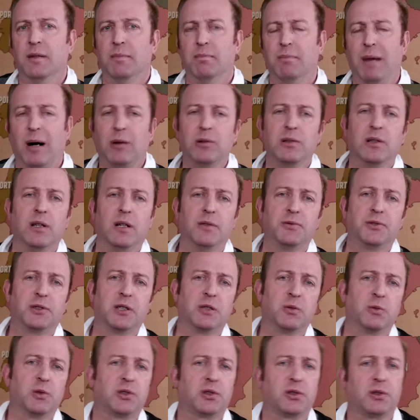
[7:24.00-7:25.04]
Mount
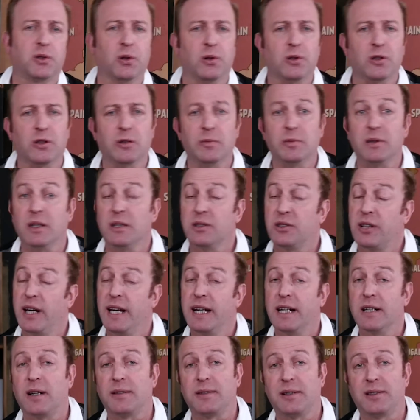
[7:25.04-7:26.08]
Lovchen was stormed and
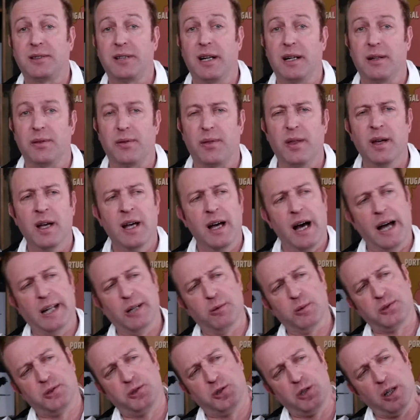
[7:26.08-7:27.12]
taken on the 10th, and it
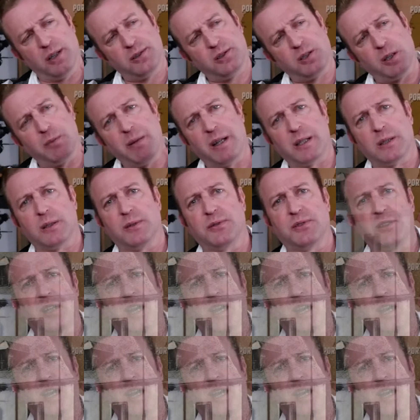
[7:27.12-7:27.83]
was just a matter of